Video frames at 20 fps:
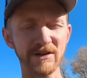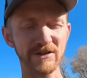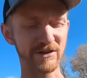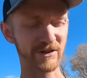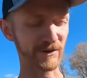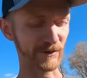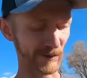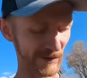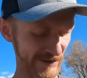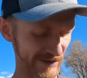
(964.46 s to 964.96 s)
sure
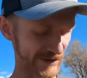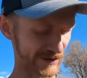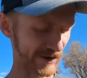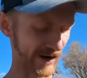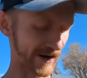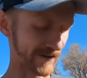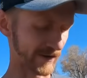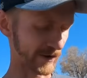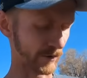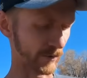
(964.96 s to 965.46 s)
it wasn't
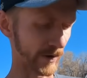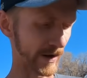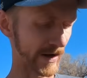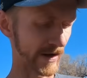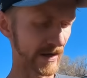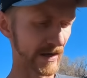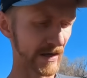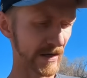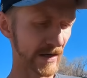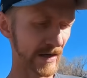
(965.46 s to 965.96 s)
driving
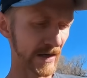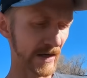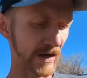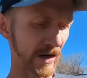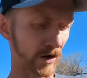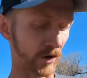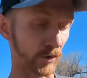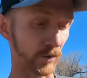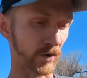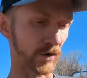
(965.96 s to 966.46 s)
away
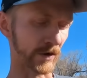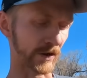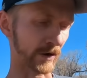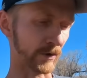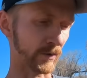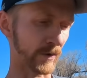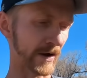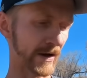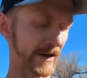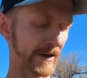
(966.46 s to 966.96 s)
or rolling
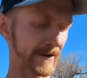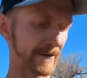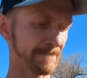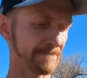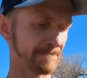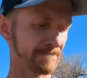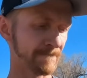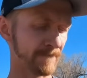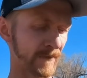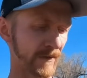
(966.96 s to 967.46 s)
away.
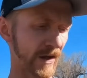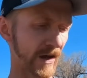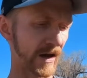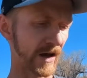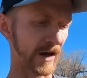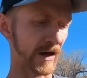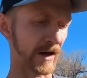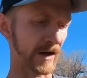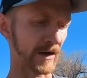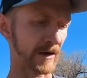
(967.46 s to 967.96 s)

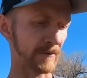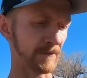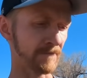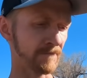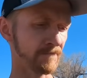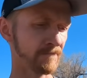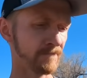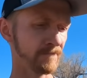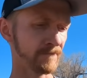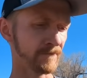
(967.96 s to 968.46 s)

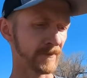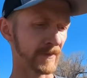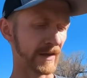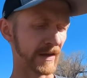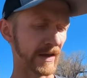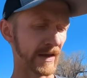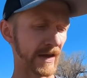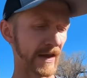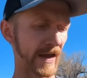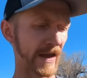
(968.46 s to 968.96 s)
And
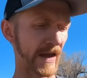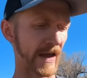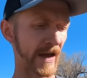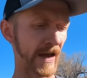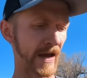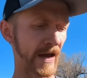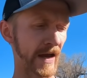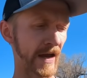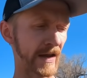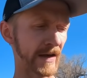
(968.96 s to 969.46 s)

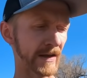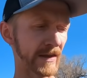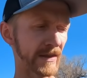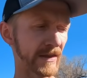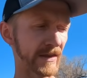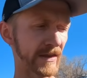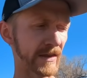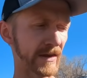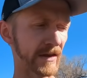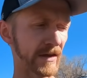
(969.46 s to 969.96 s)

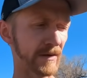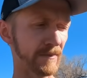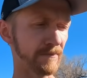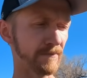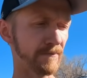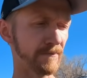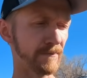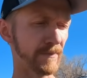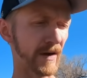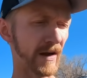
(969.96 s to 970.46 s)
the
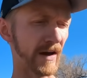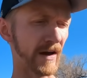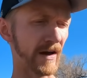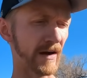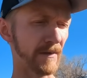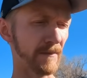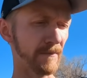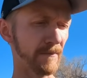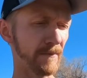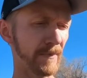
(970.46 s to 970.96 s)

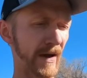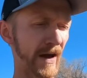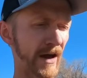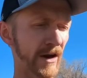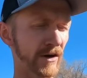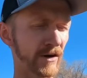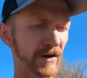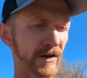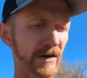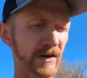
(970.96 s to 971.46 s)

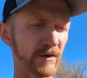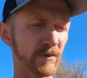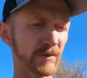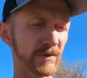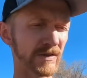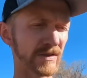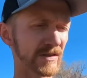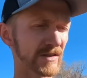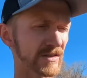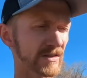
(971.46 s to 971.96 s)
battery
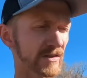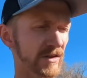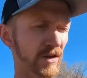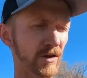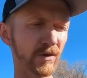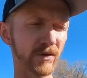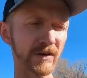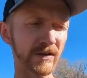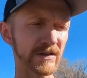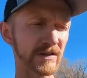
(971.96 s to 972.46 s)
was
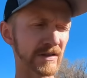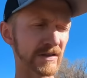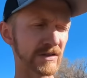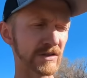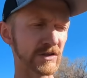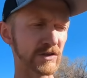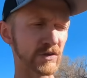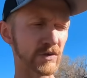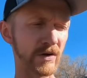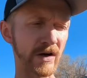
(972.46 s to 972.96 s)
slowly just
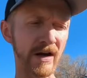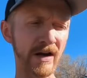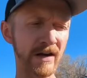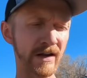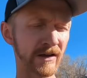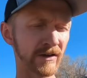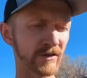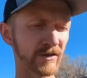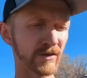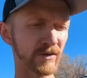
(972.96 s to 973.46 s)

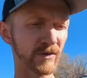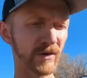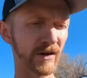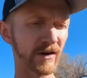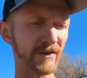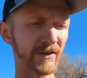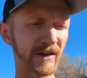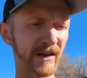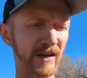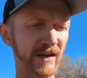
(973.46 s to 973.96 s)
draining too. I
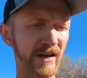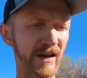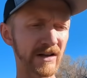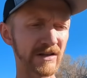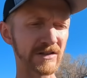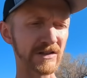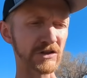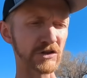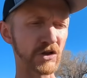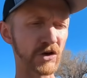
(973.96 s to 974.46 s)
don't think I could
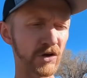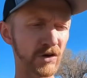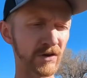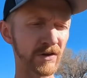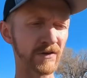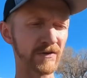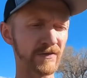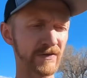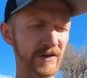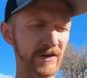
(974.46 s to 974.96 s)
actually turn
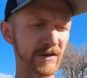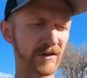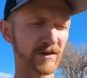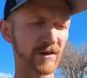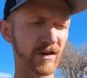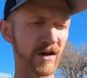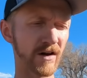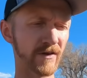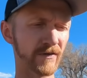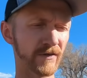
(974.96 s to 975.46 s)
the vehicle
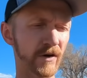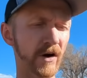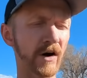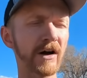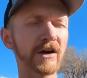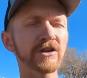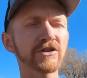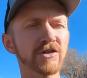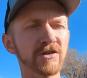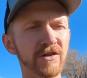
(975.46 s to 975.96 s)
off. Oh, I
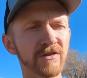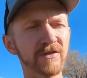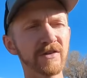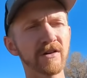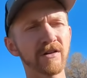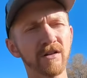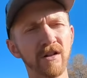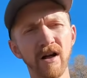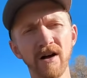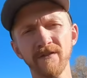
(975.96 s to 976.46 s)
could turn the
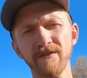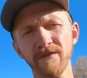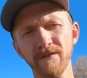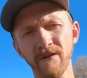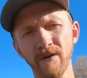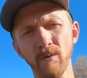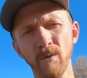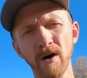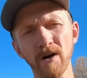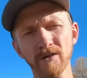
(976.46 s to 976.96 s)
vehicle off if I
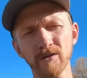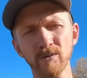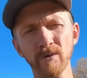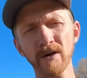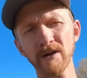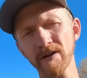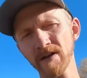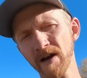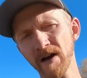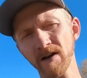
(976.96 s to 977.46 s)
walked
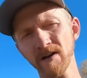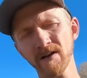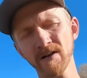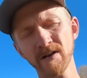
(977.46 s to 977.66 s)
away, yeah.